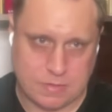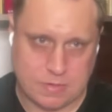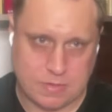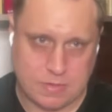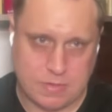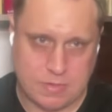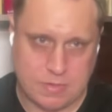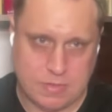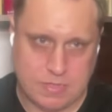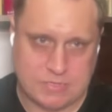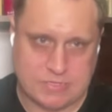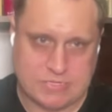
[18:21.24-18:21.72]

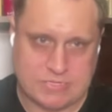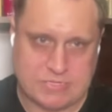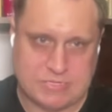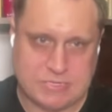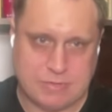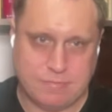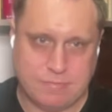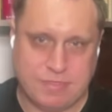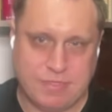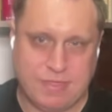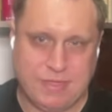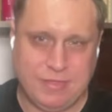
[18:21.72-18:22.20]
It's
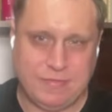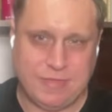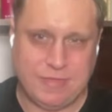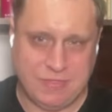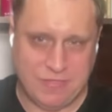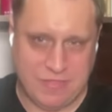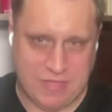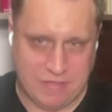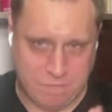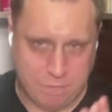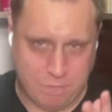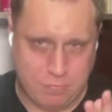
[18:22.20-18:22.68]
something that
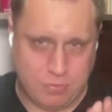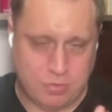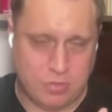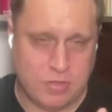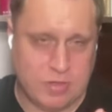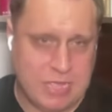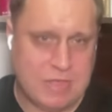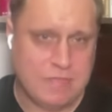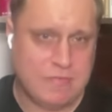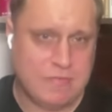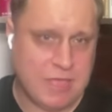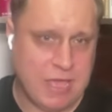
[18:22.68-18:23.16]
they've put
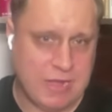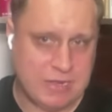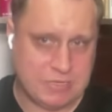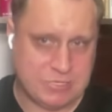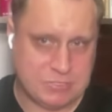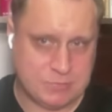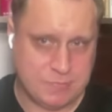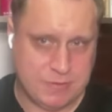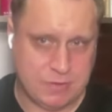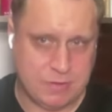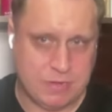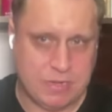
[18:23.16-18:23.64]
in that
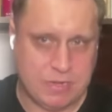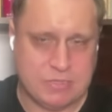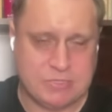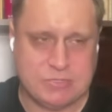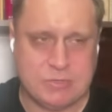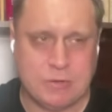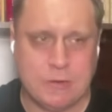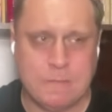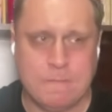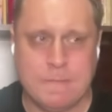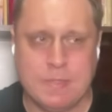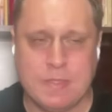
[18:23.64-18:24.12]

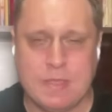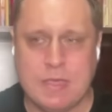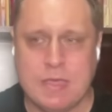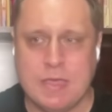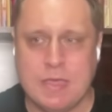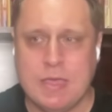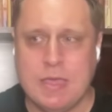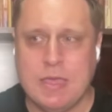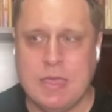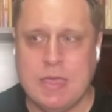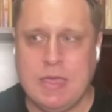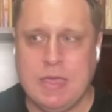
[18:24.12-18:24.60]
experiencer.
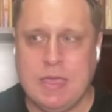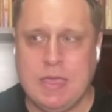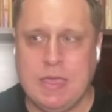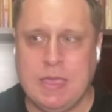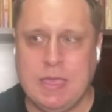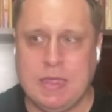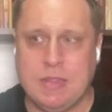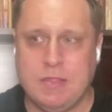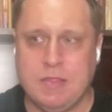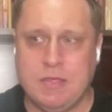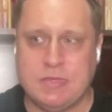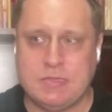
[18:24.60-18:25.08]

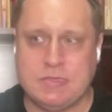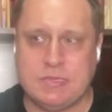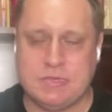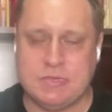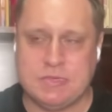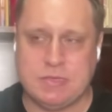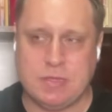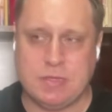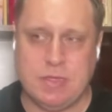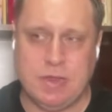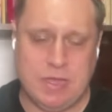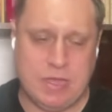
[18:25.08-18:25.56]
And
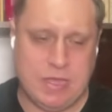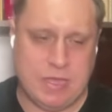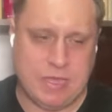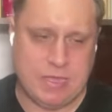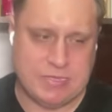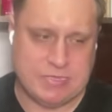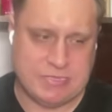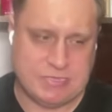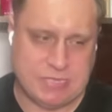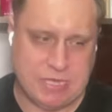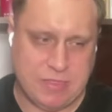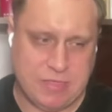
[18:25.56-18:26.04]
I
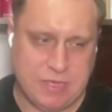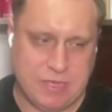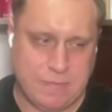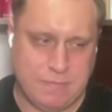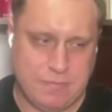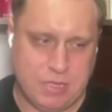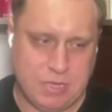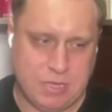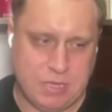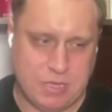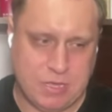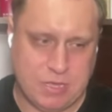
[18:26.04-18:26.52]
say that
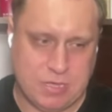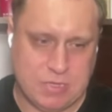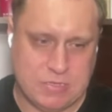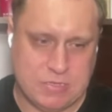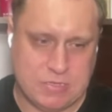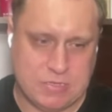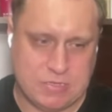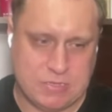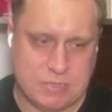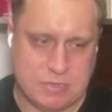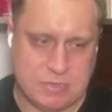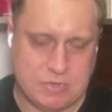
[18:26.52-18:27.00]

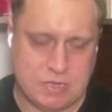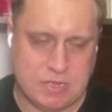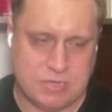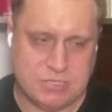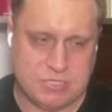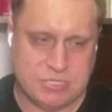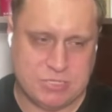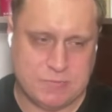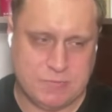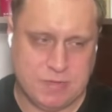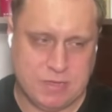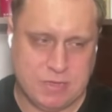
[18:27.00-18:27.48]
because not
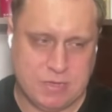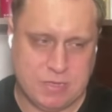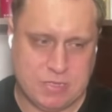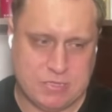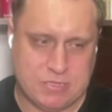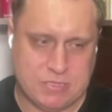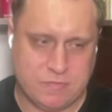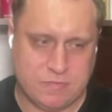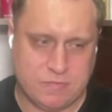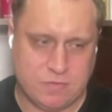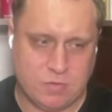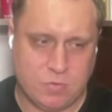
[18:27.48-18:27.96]
just
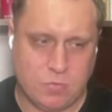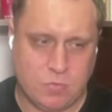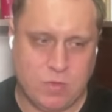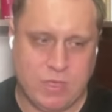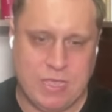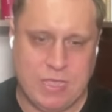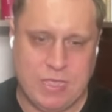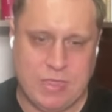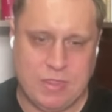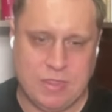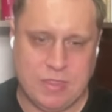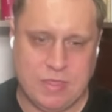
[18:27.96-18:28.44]
because of the
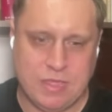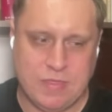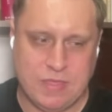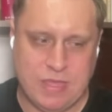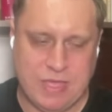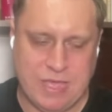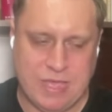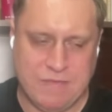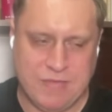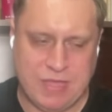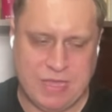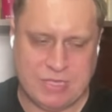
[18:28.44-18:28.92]
way that they
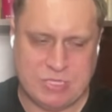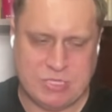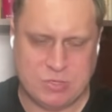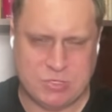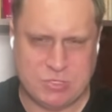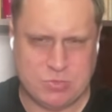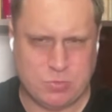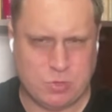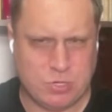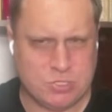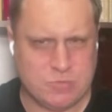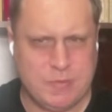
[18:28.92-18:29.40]
have access
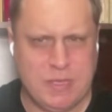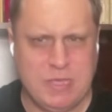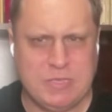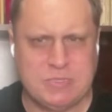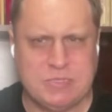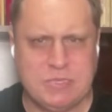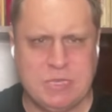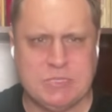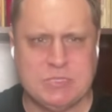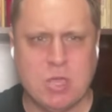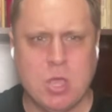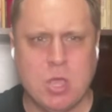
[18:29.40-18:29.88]
to our
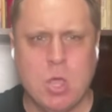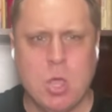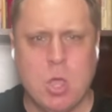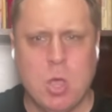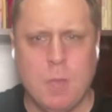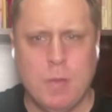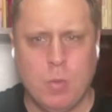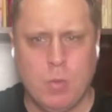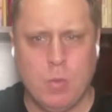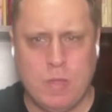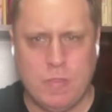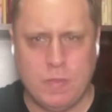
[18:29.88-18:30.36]
species,
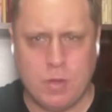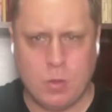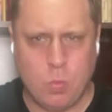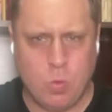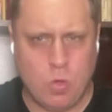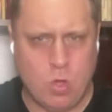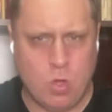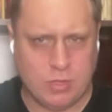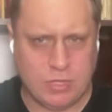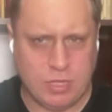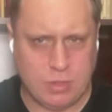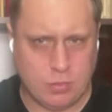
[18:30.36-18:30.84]
but when they're
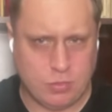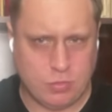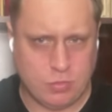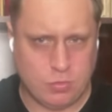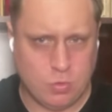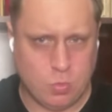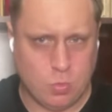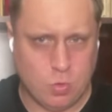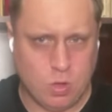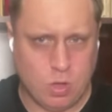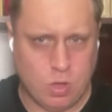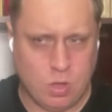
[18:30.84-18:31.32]
walking through
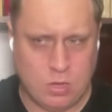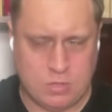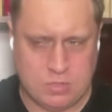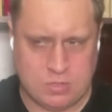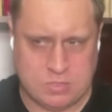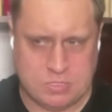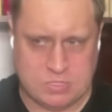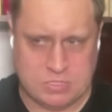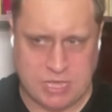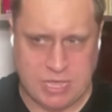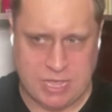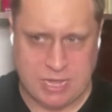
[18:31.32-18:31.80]

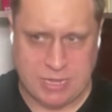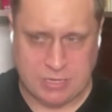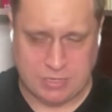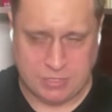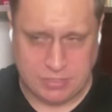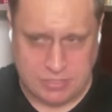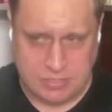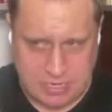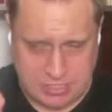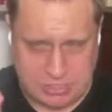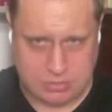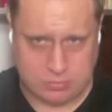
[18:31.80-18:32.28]
walls and
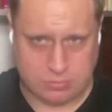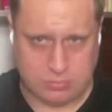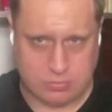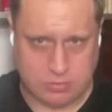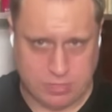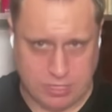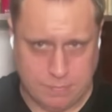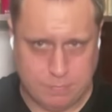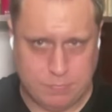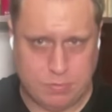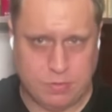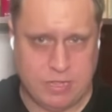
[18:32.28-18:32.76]

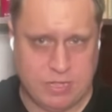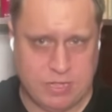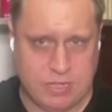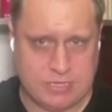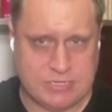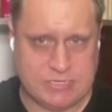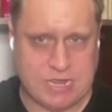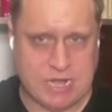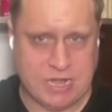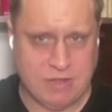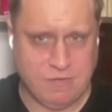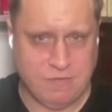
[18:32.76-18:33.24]
literally putting
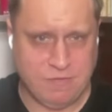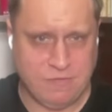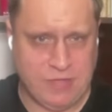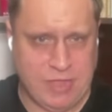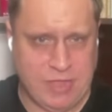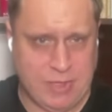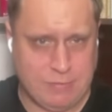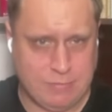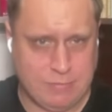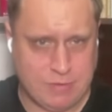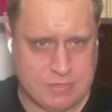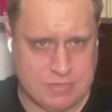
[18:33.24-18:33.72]
entire
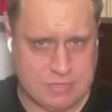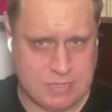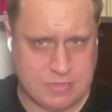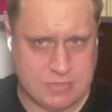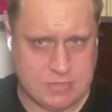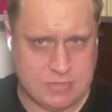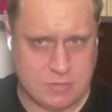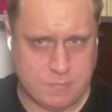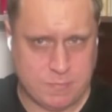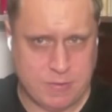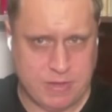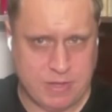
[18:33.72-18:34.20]
families in
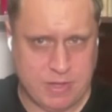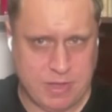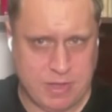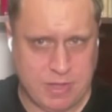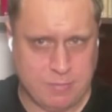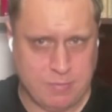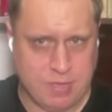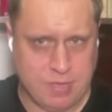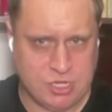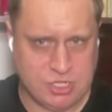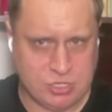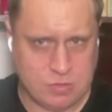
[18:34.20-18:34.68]
suspended
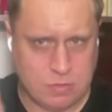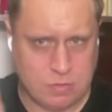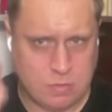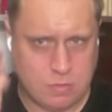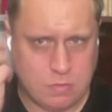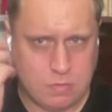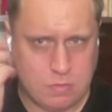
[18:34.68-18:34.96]
animation,